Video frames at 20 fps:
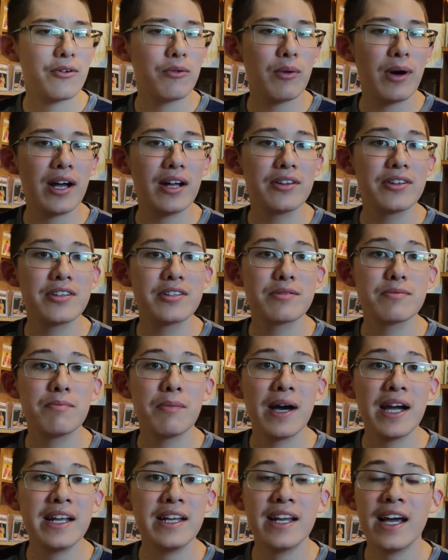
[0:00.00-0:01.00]
while this
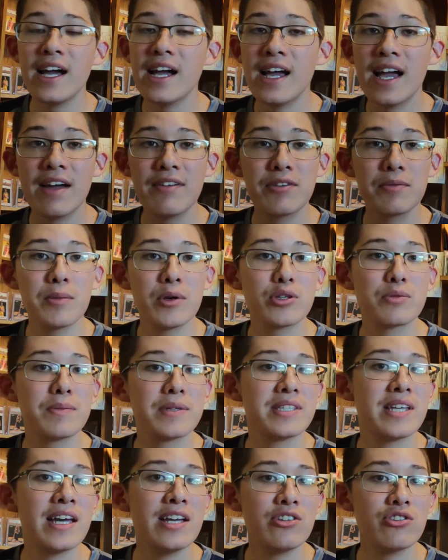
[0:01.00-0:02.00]
might not have the most
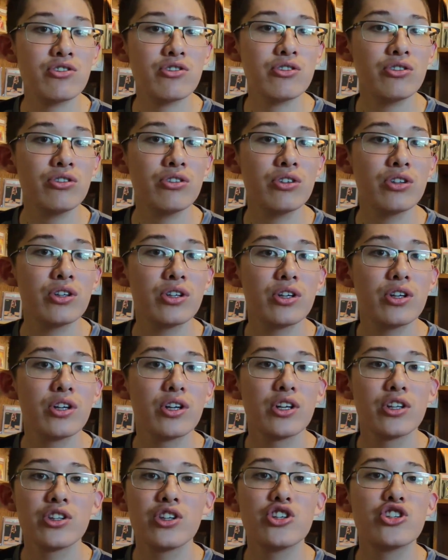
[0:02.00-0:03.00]
potential
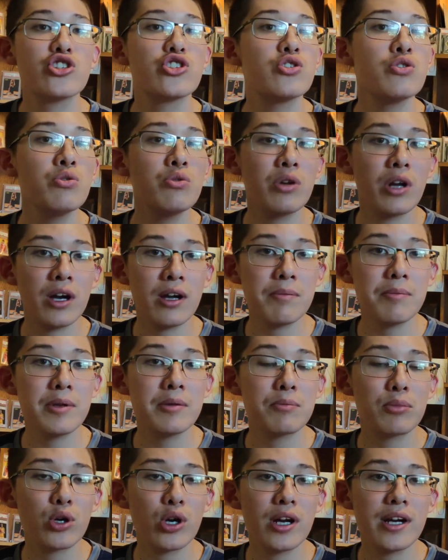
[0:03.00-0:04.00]
to shoot up
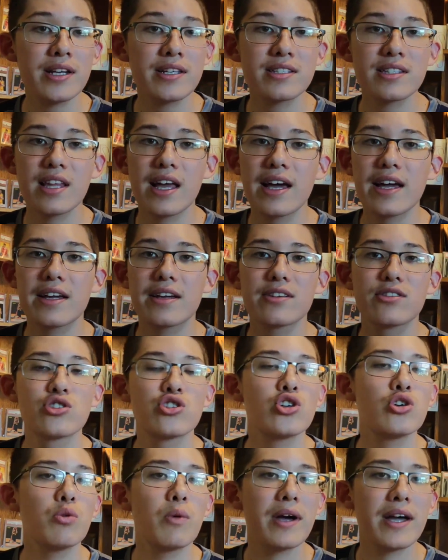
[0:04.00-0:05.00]
in price, like
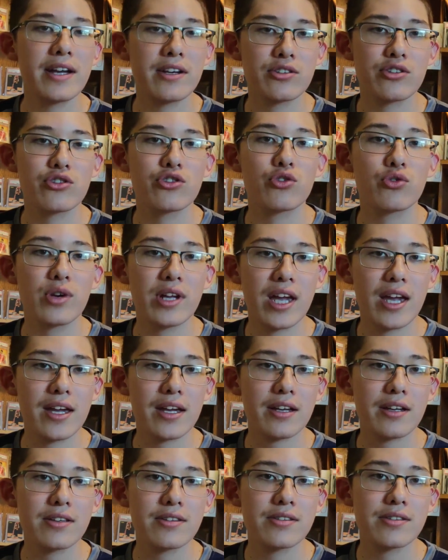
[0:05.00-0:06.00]
2x or
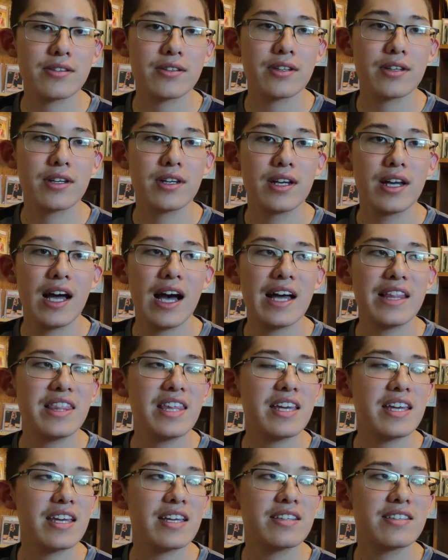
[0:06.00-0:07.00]
3x, I
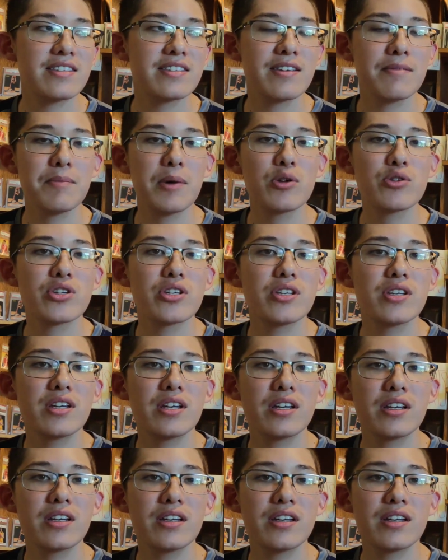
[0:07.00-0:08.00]
think it's the most
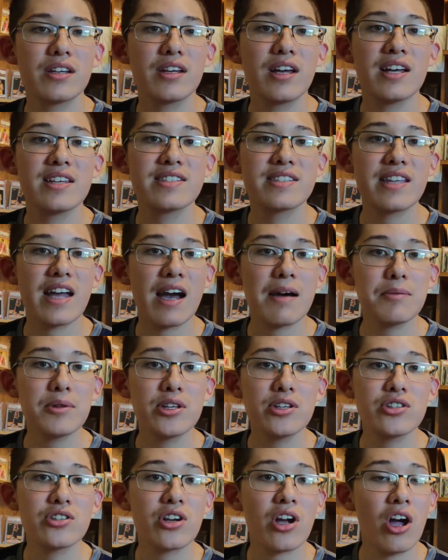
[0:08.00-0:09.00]

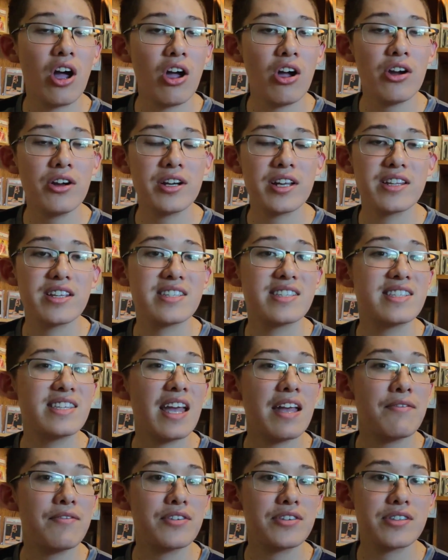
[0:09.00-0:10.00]
established card and the
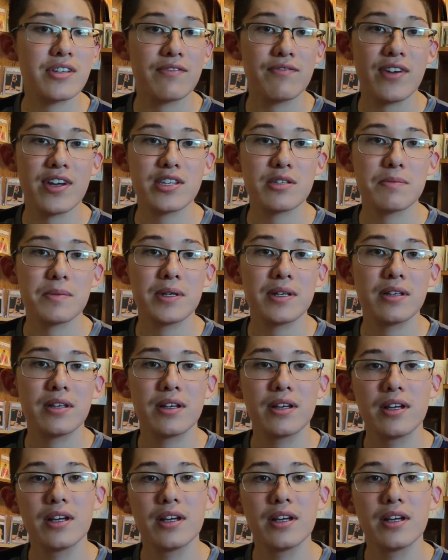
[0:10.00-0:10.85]
safest investment.